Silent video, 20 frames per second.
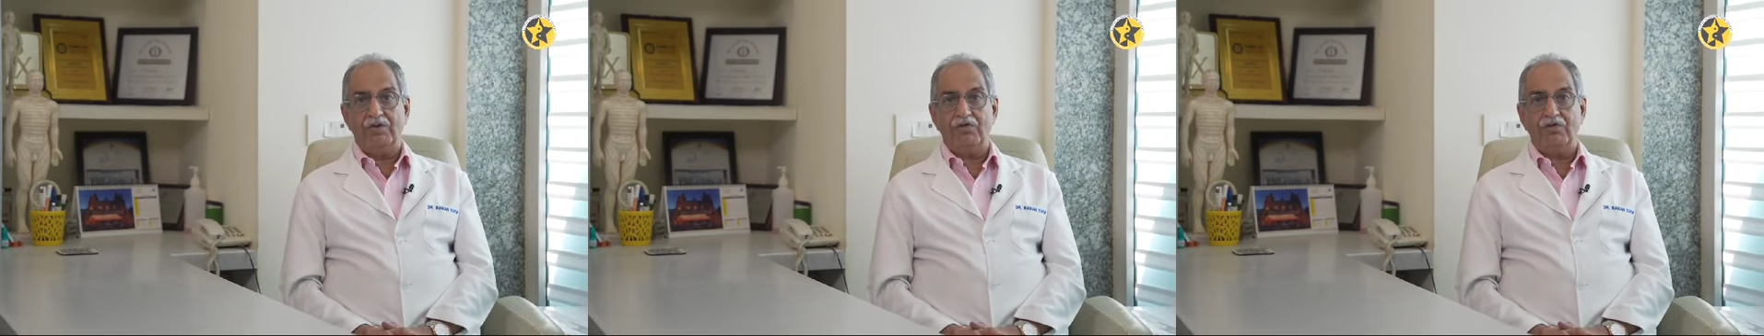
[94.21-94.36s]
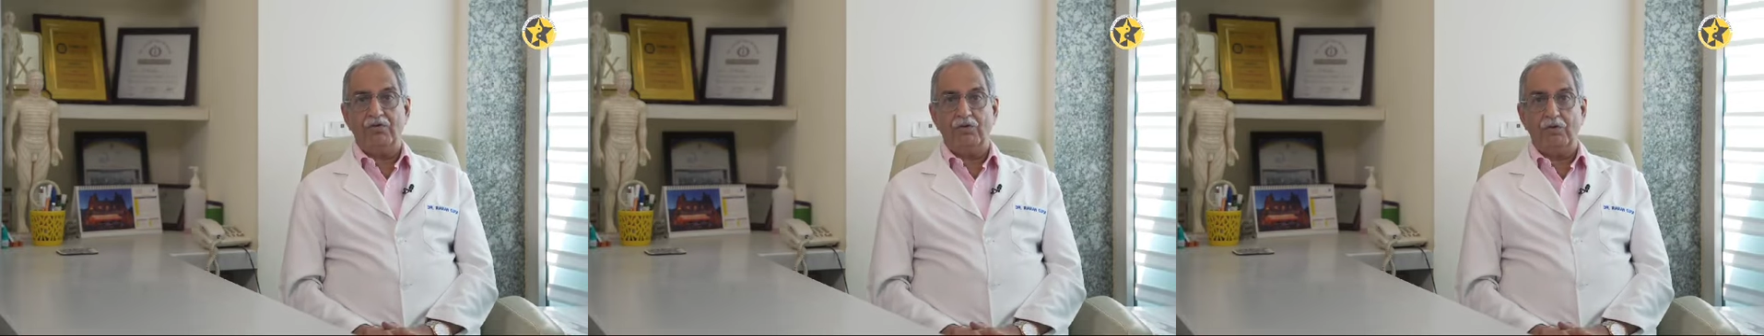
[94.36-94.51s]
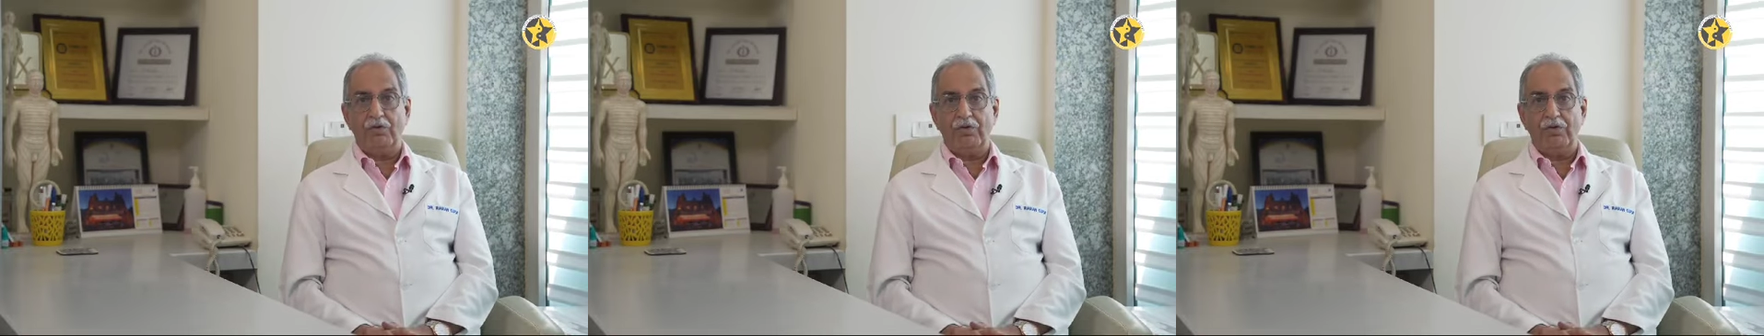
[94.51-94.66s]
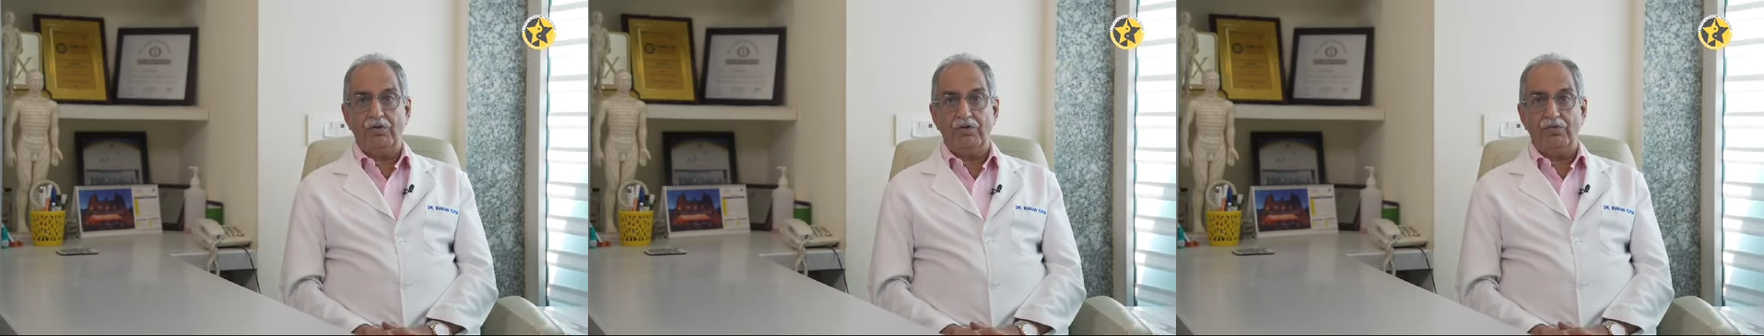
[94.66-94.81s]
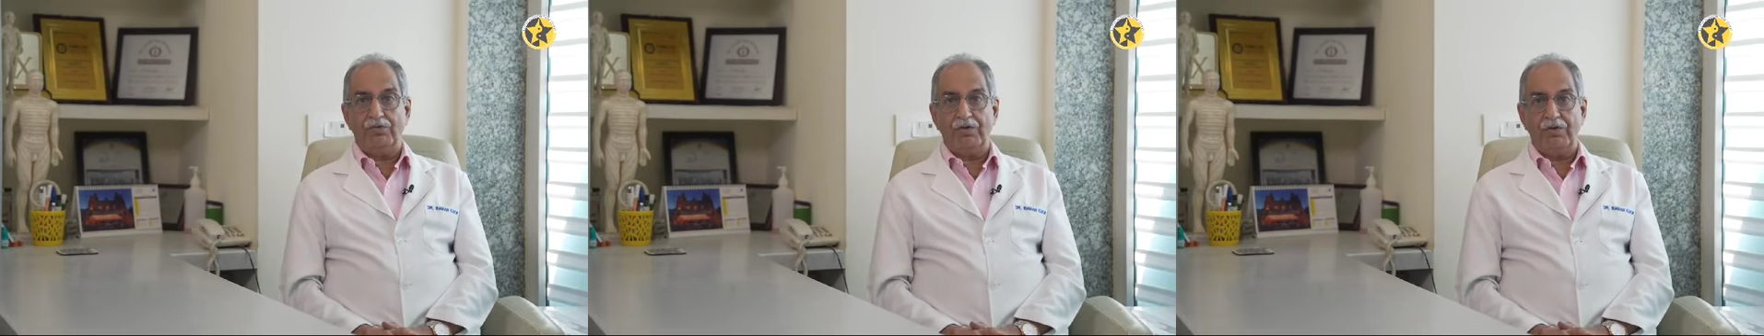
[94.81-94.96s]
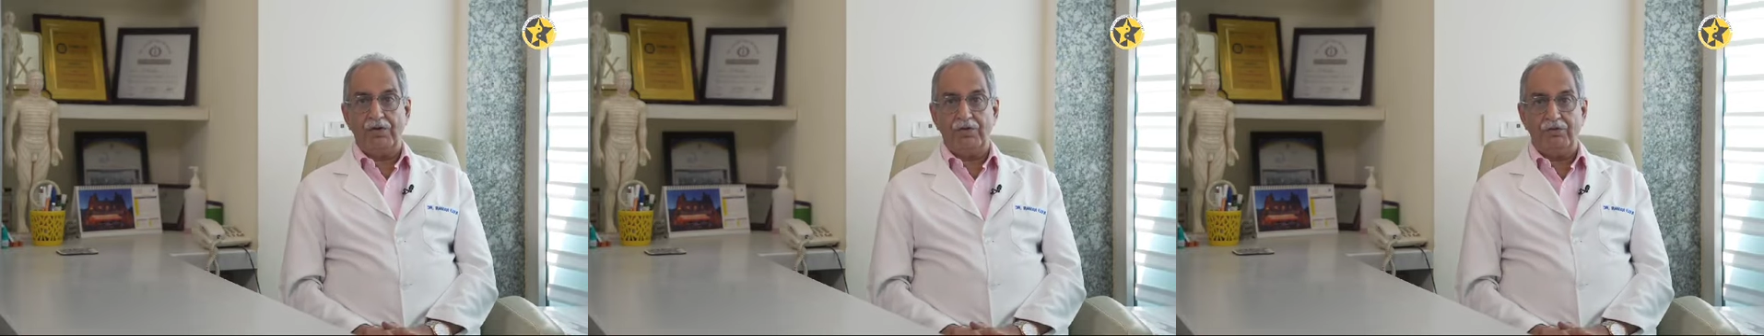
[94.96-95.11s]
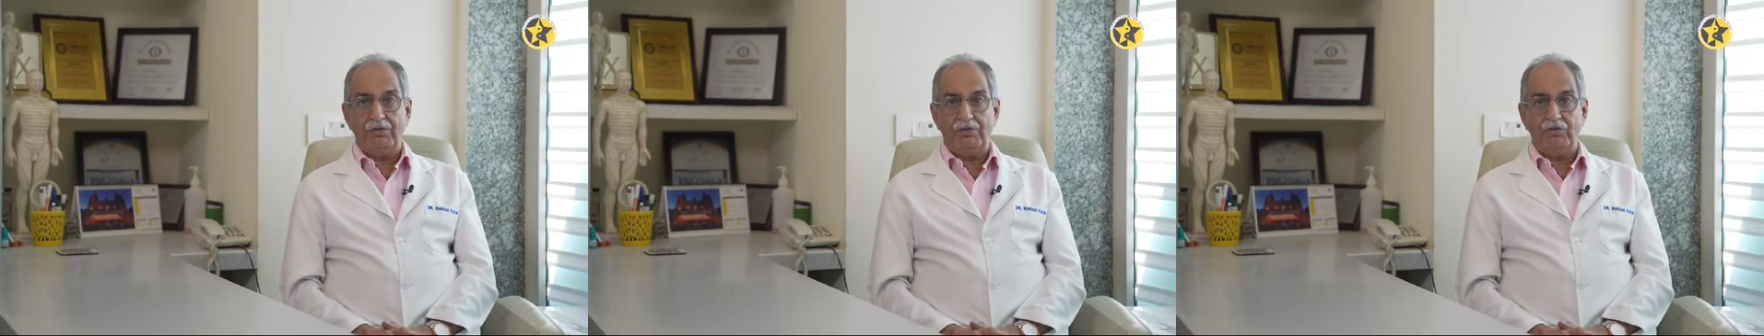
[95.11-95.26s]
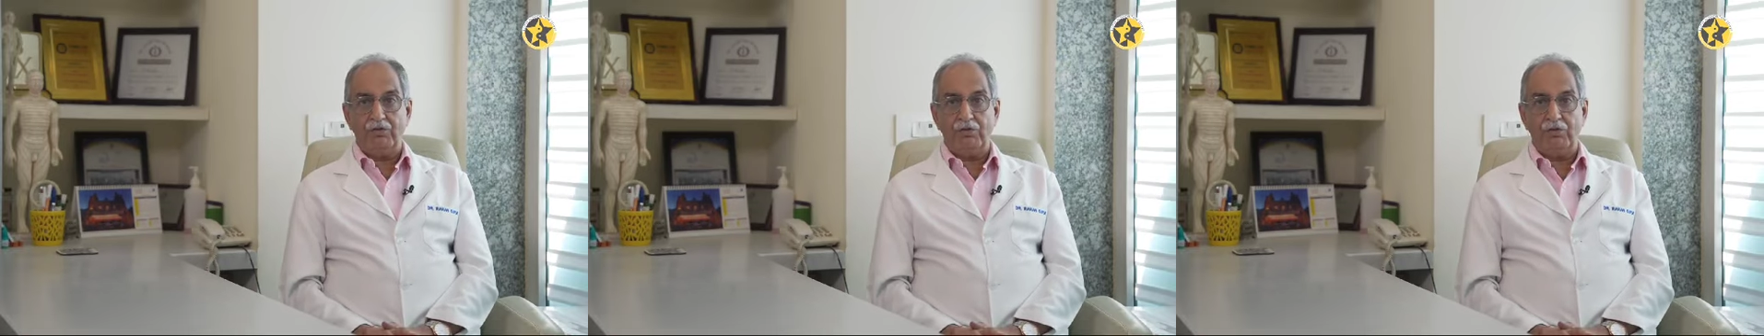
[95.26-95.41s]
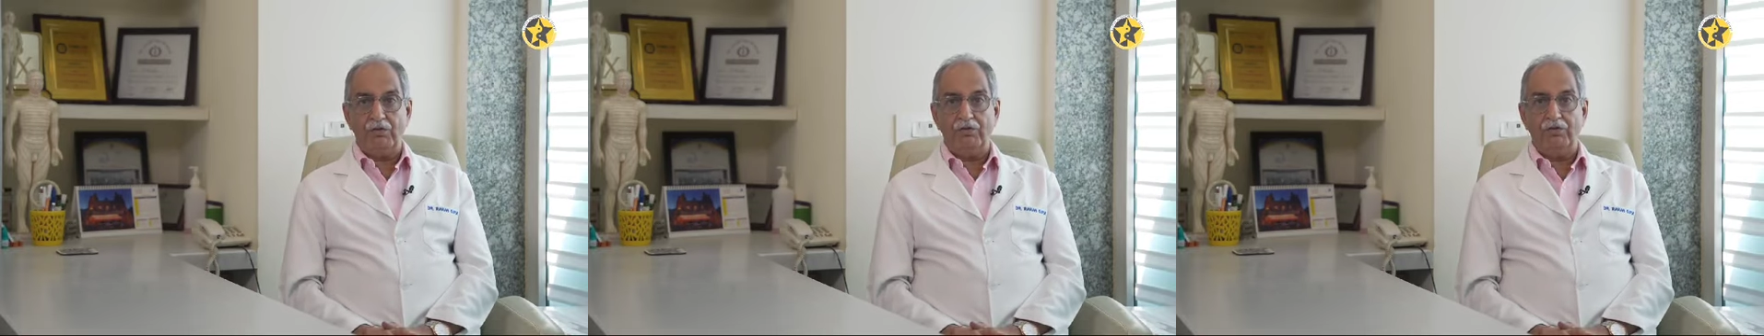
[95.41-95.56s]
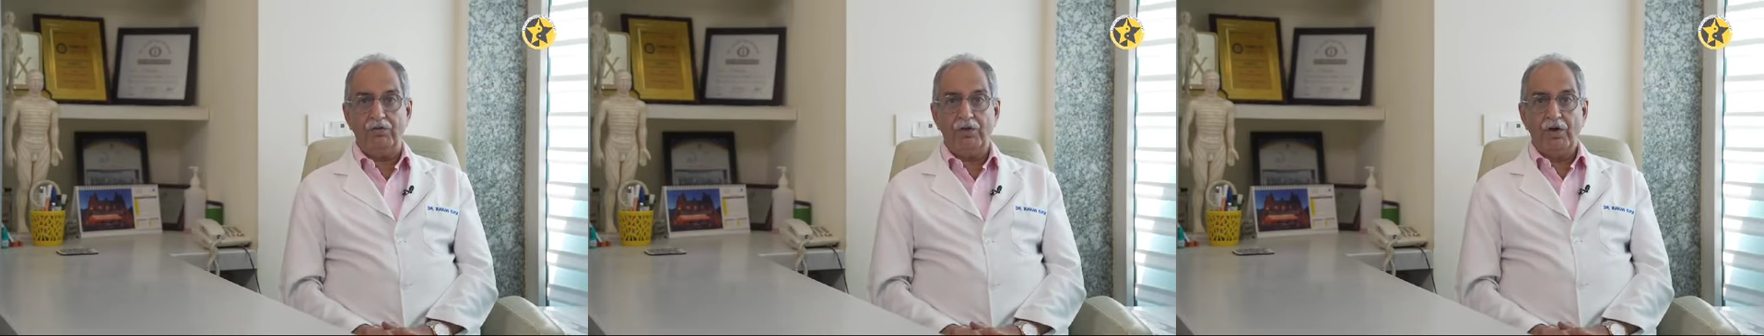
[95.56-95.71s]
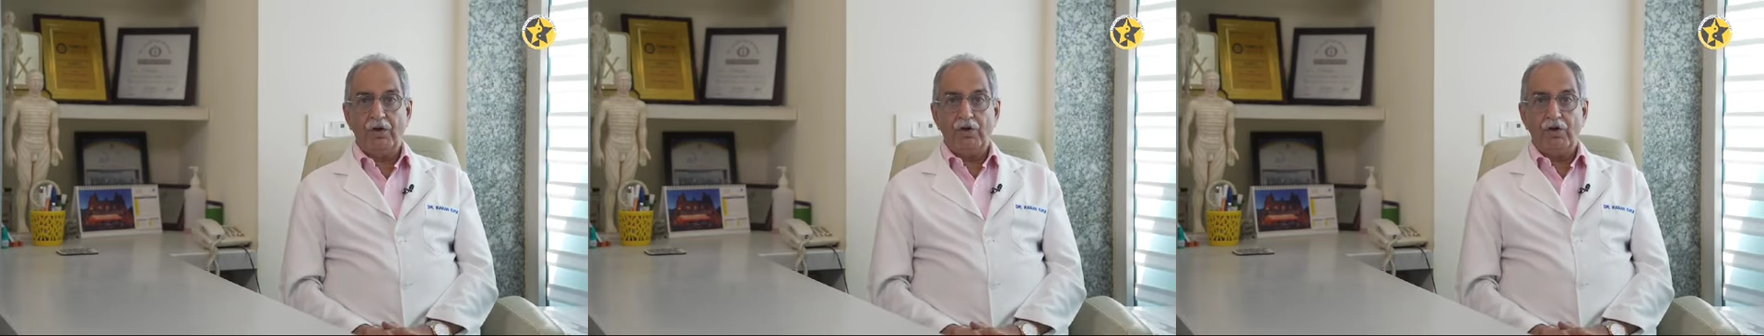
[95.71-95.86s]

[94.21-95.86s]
stories of individuals